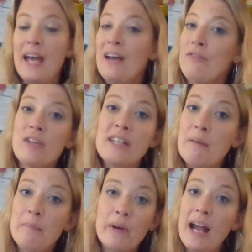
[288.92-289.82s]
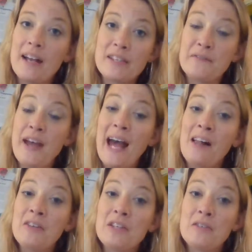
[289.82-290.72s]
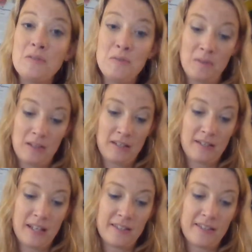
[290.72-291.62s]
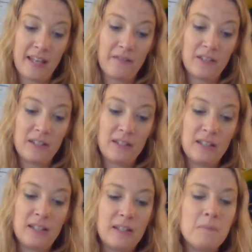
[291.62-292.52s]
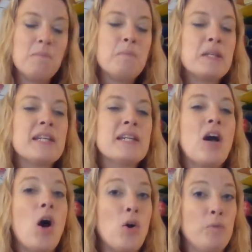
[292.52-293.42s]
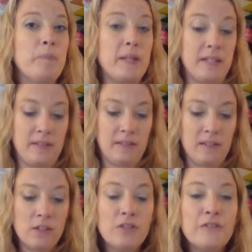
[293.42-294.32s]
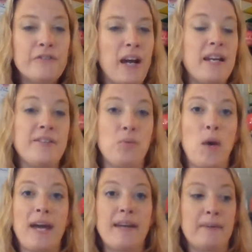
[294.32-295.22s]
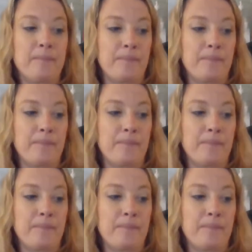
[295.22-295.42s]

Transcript: Every number has value, said 7. Be open. You'll find a way.